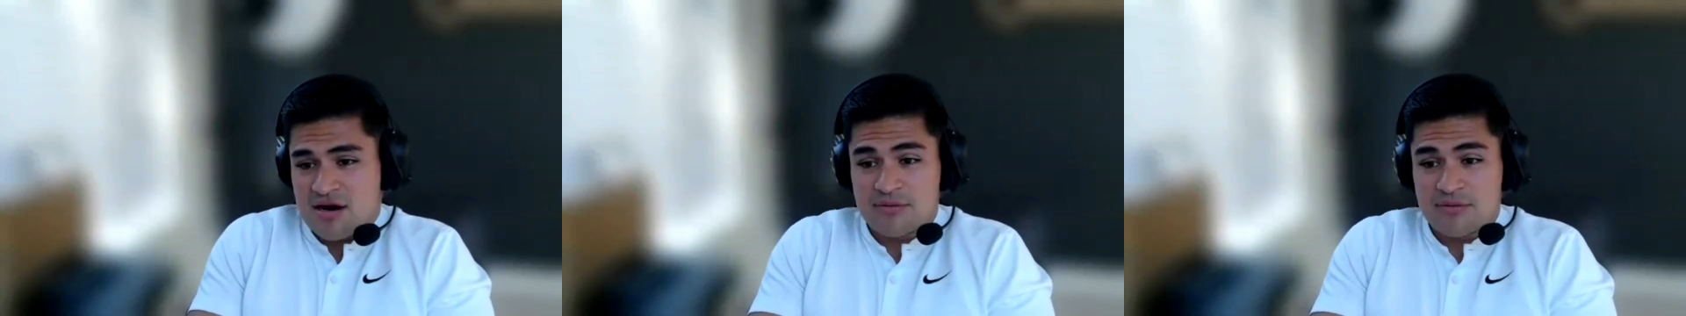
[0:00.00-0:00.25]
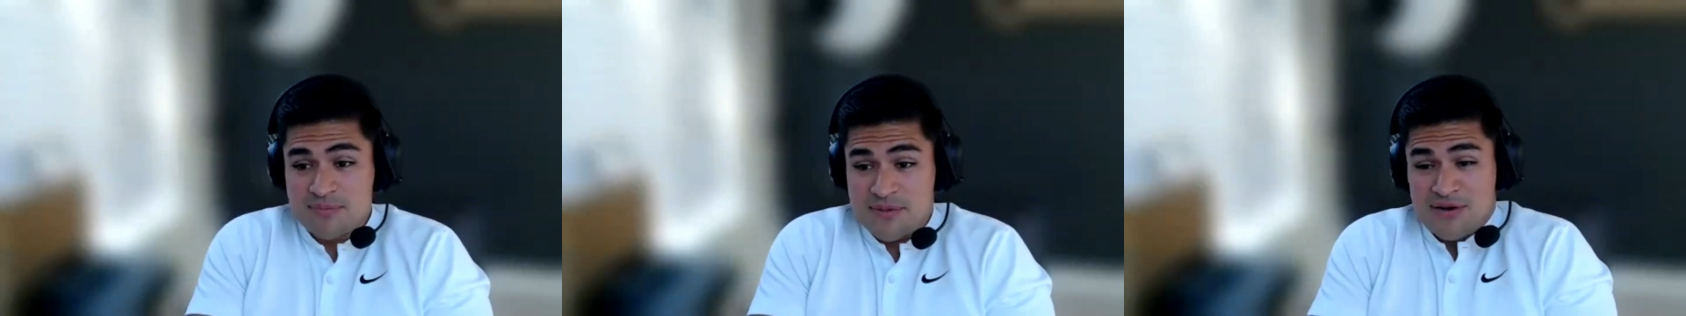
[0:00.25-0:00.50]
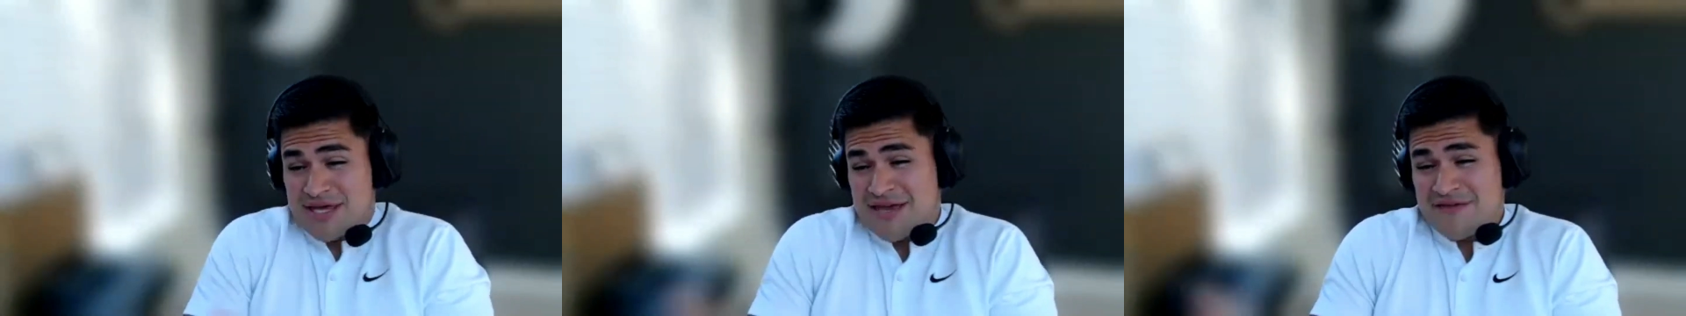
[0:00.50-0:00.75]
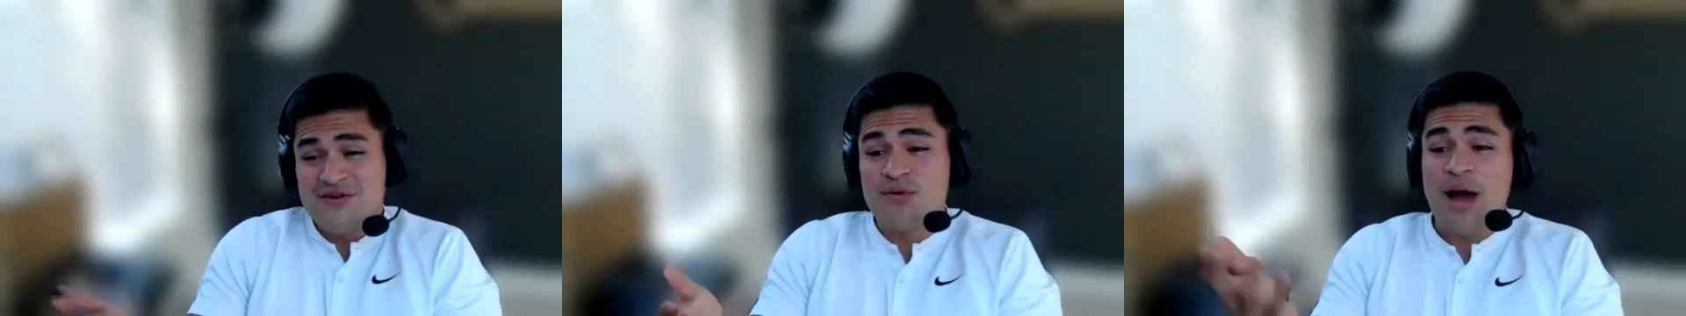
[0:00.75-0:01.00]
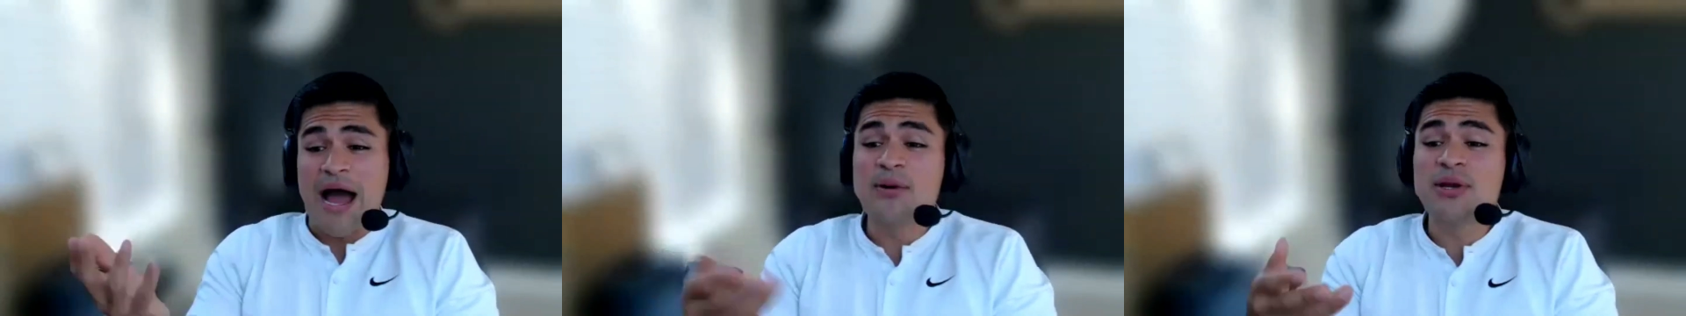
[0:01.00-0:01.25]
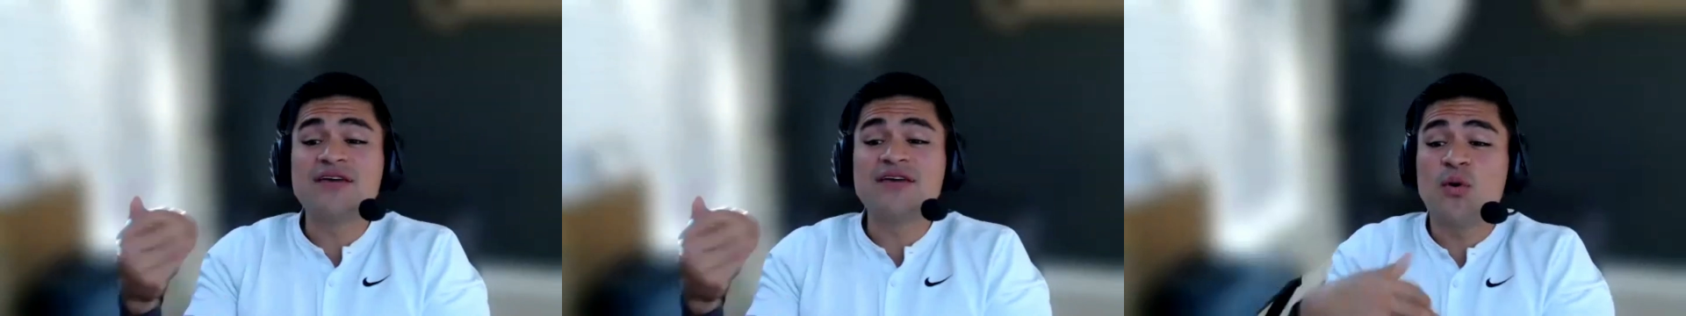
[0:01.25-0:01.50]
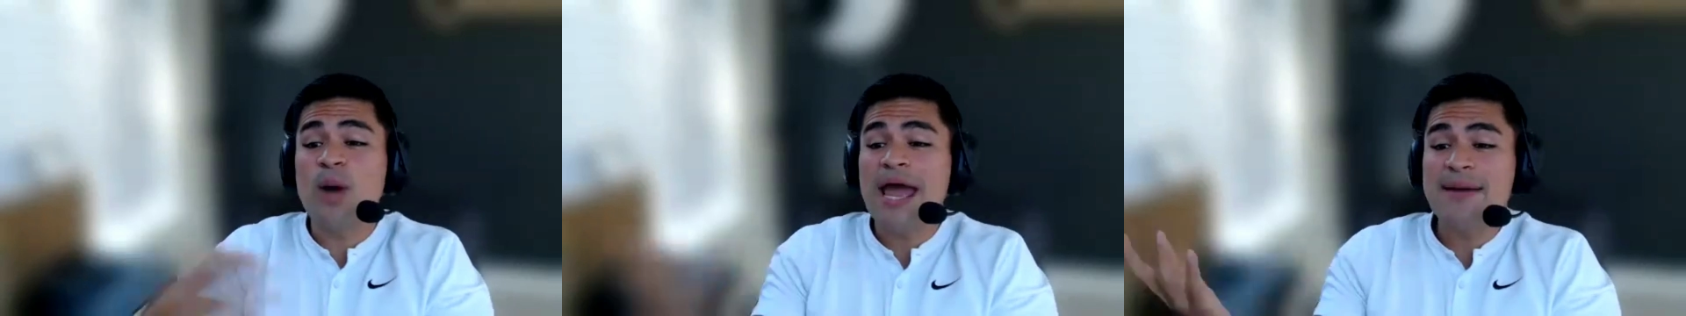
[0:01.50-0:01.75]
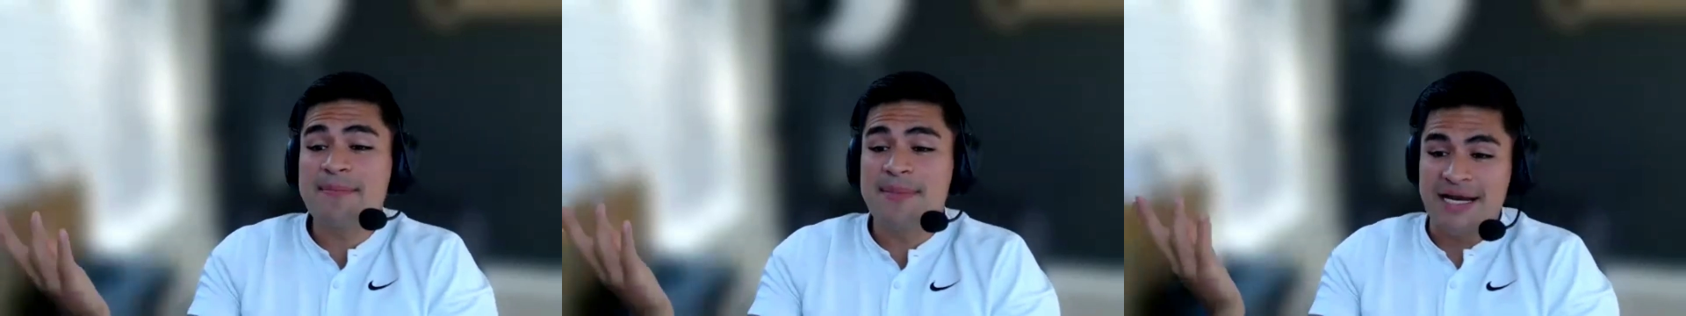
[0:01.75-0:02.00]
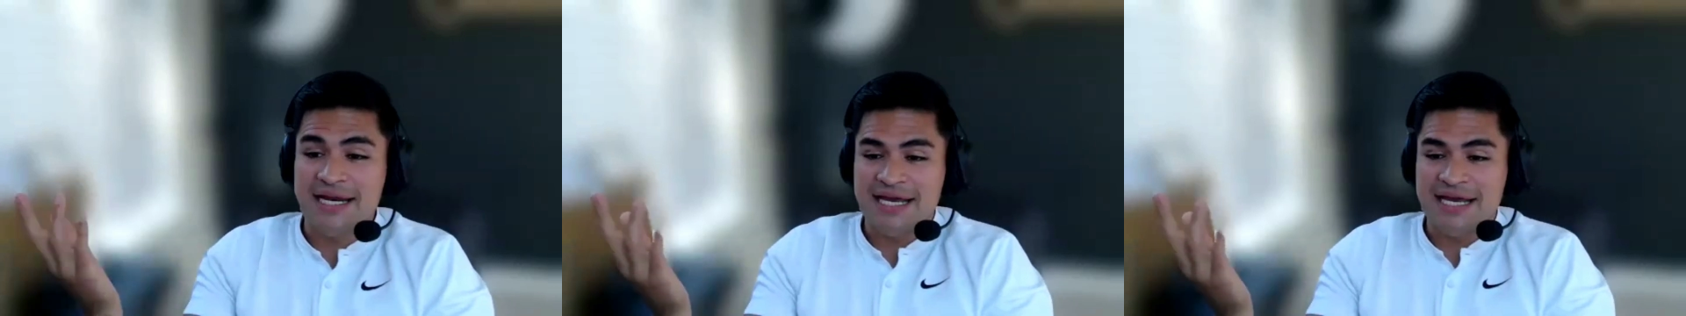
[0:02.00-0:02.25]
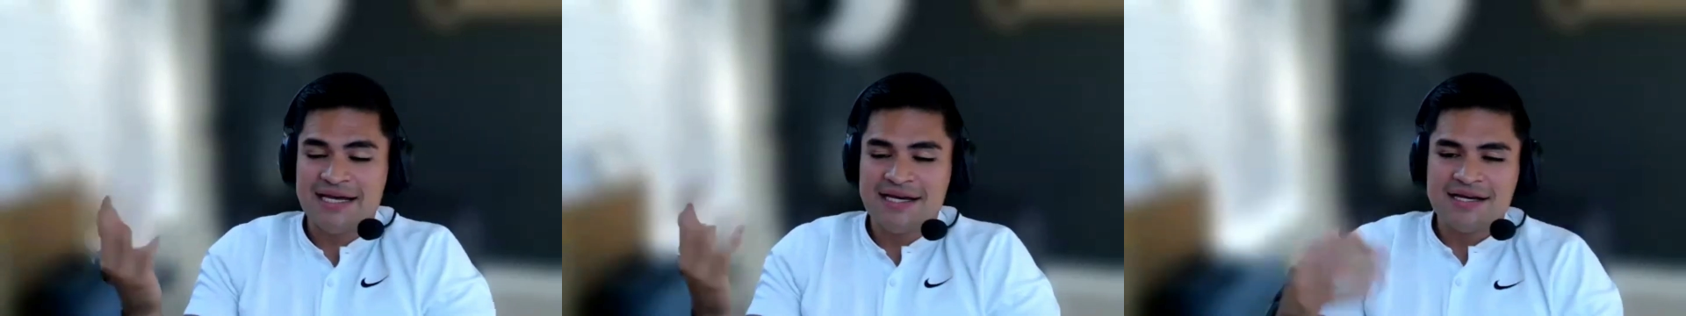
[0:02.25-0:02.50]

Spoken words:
I would give away money.